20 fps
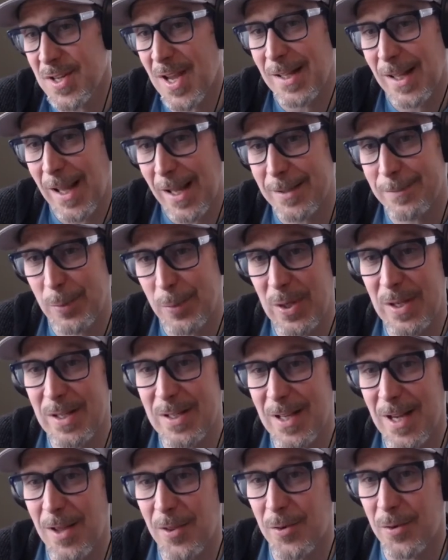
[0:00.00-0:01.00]
I like putting
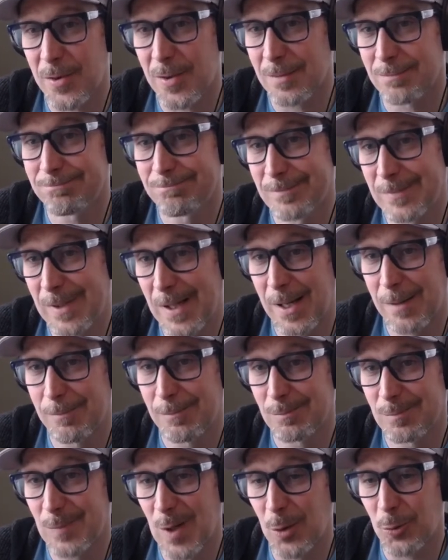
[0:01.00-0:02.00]
together
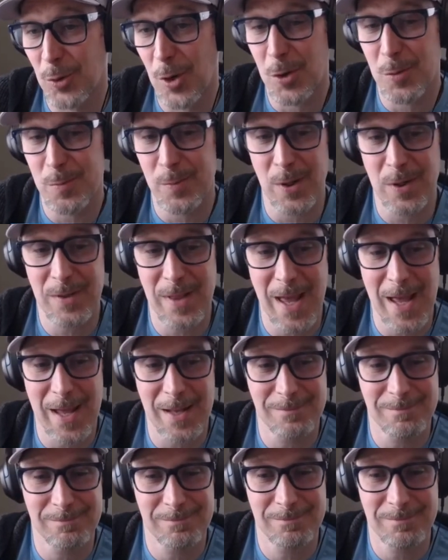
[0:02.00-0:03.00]
a road book
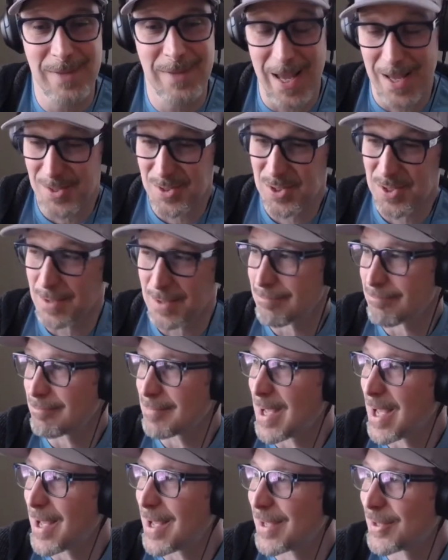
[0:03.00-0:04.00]
that has
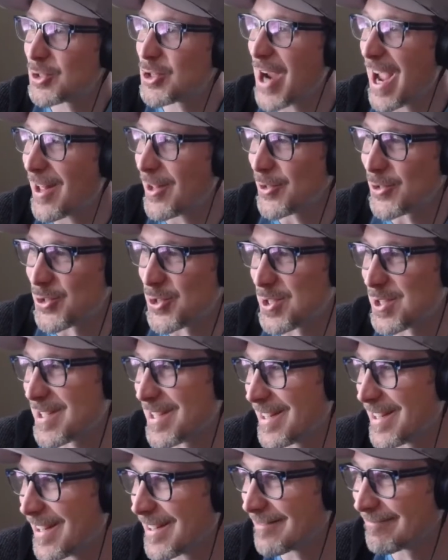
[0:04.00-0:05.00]
some challenges
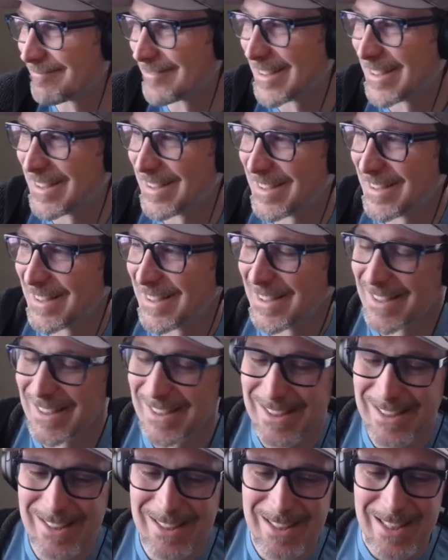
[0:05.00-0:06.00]
in it.
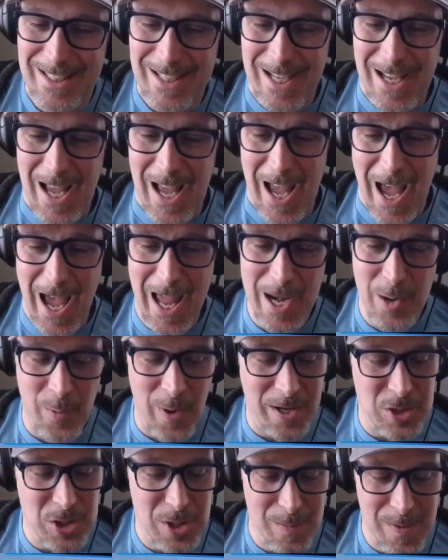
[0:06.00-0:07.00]

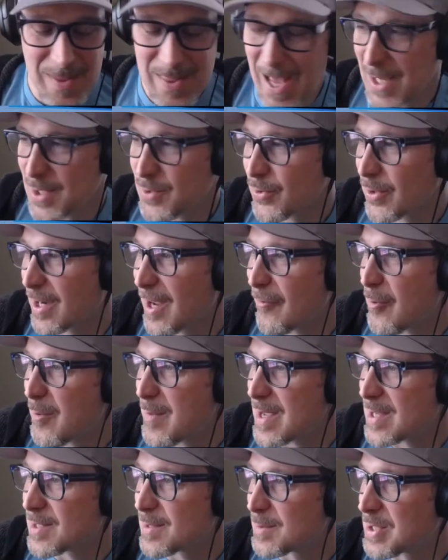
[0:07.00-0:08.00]
Anyway, Jimmy, thanks for giving
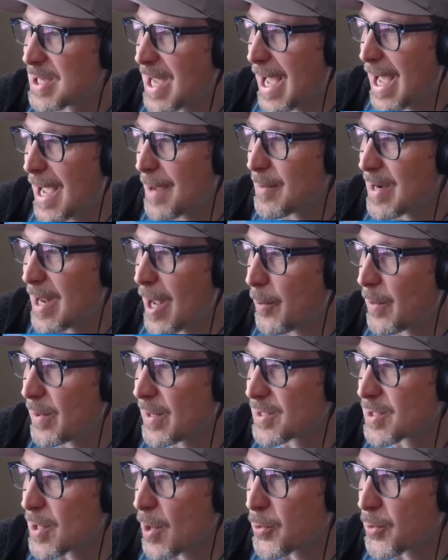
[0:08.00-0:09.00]
me some time and helping
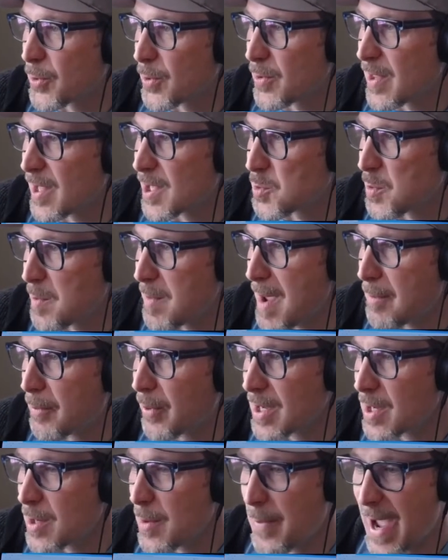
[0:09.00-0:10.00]
us go through this. We may
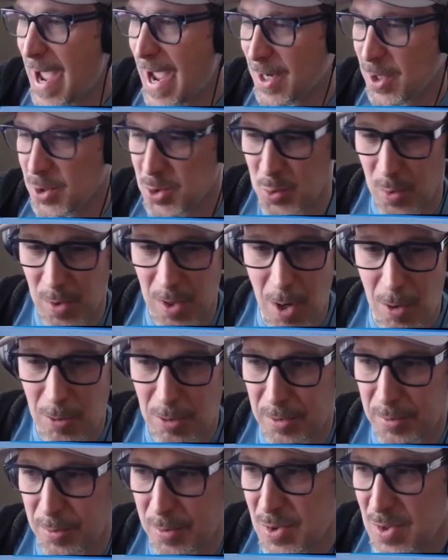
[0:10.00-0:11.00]
bring you back as we're
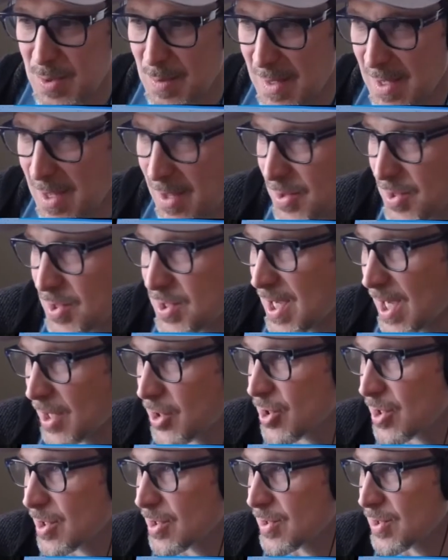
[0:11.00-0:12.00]
going through some of the other
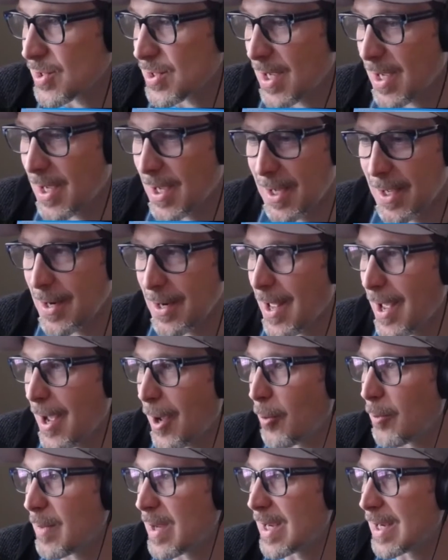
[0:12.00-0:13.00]
sections to
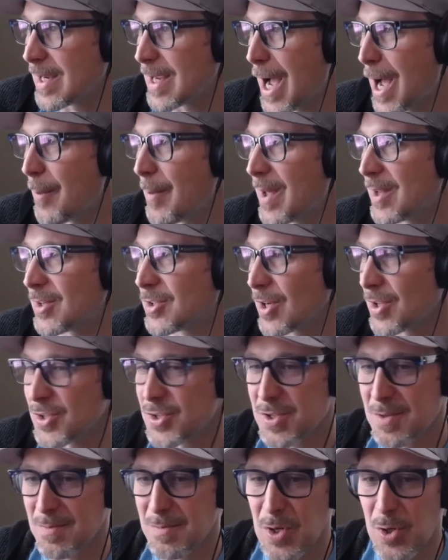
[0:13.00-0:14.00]
help me comment on
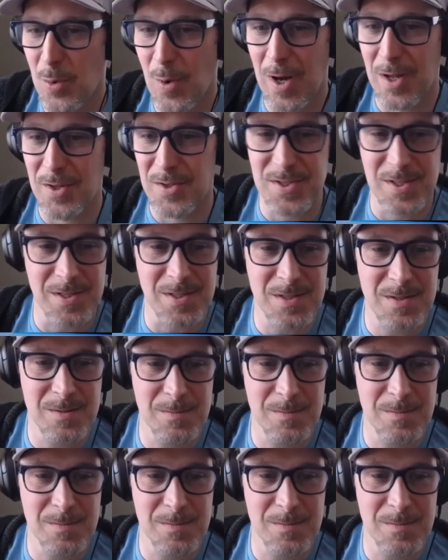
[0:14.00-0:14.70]
some nuances.